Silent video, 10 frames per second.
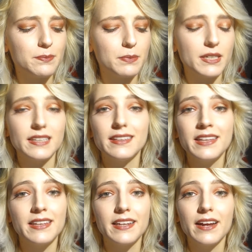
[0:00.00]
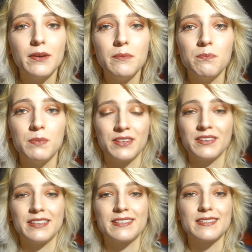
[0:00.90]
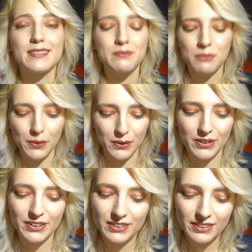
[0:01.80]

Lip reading: but there are millions more.